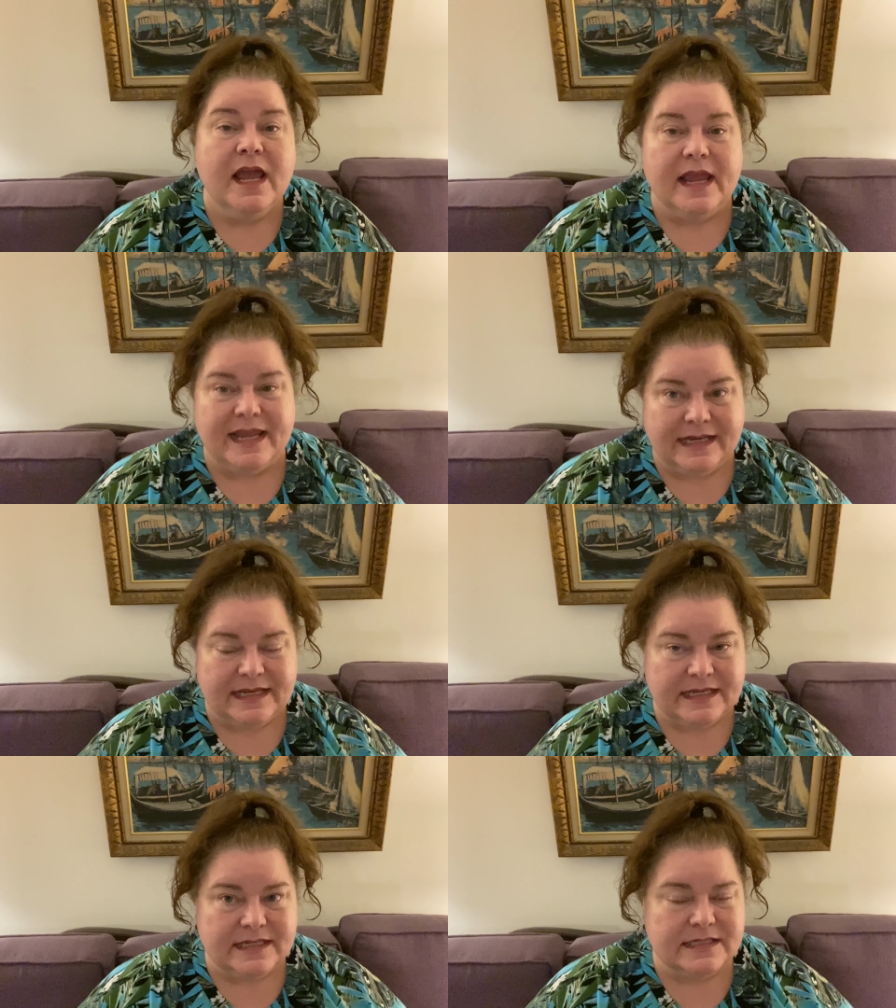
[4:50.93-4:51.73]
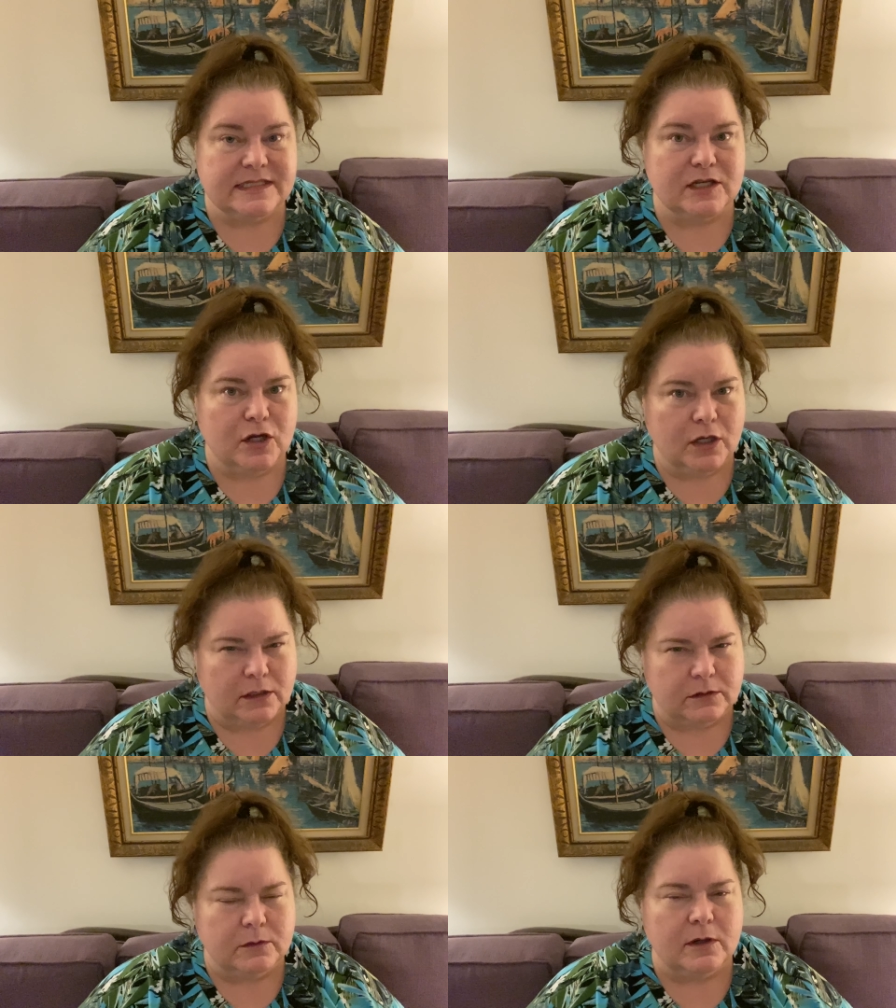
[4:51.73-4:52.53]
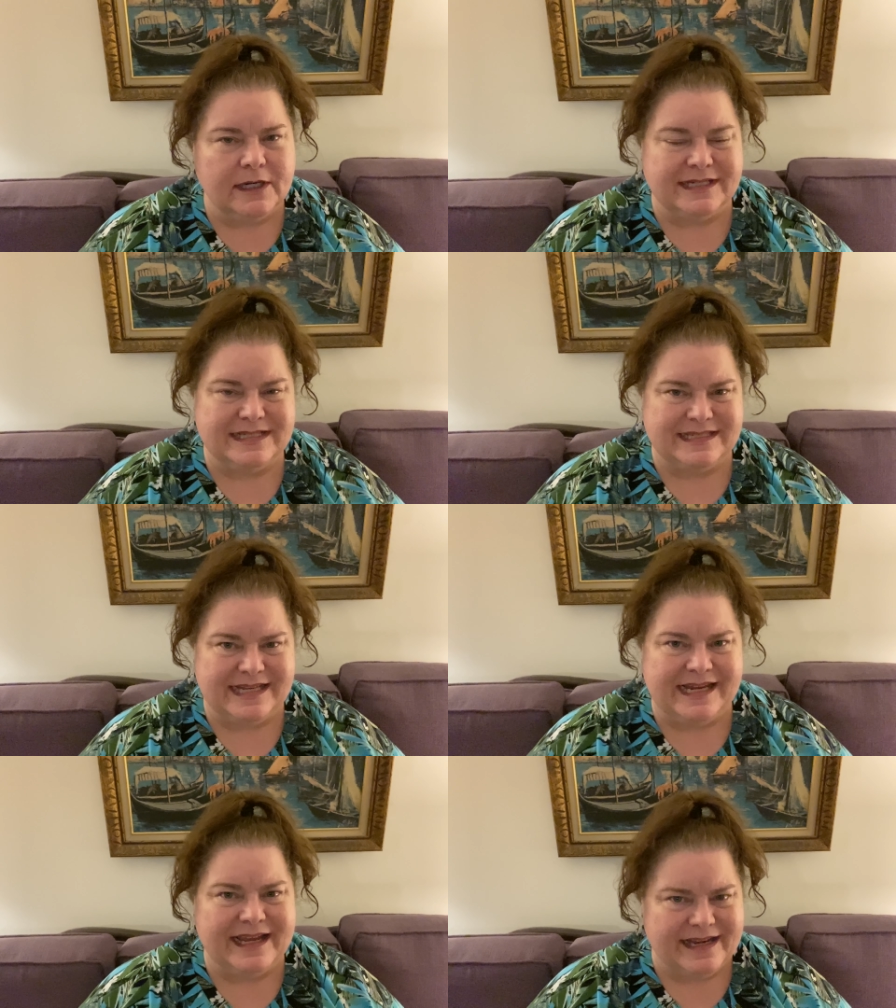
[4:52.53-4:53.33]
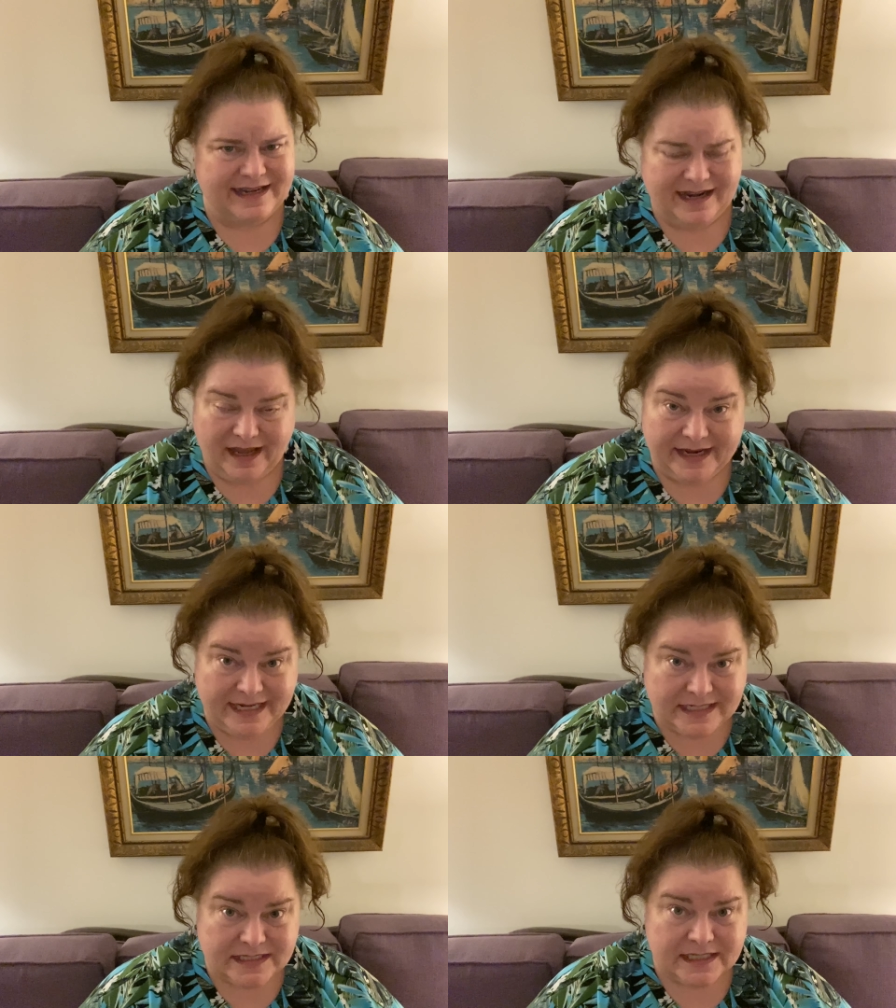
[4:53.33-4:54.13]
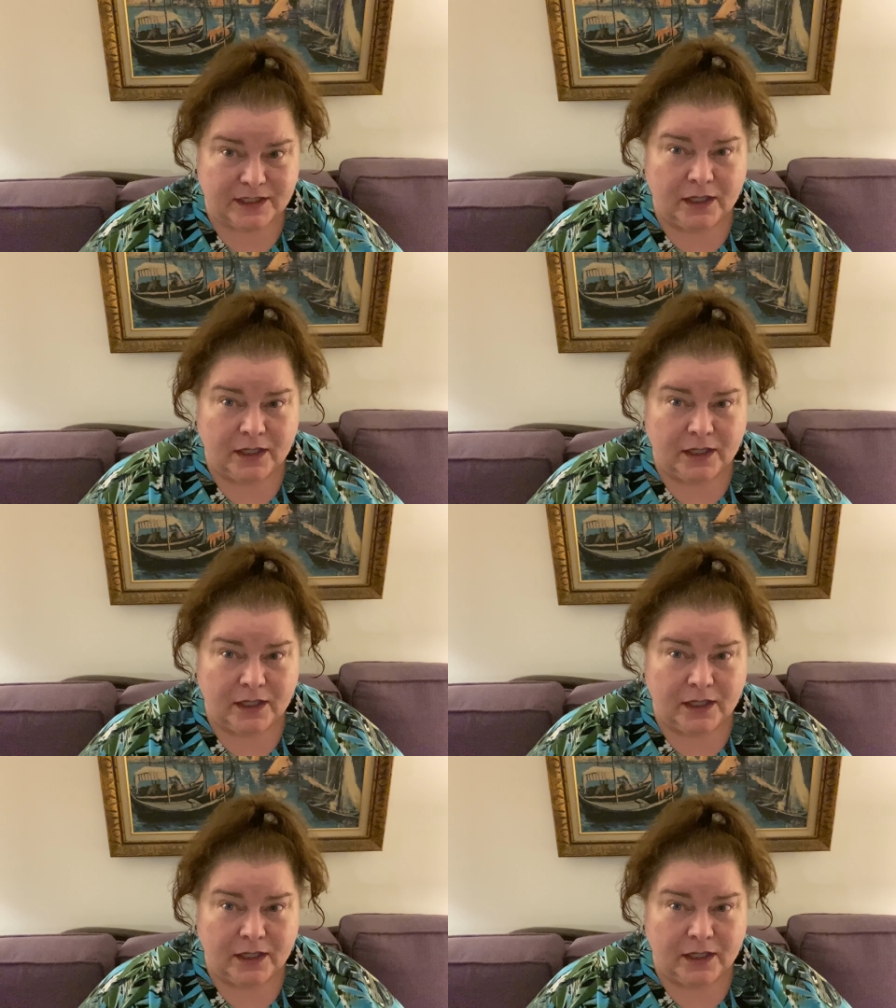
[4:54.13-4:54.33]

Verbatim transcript: It is a little hard to see at night.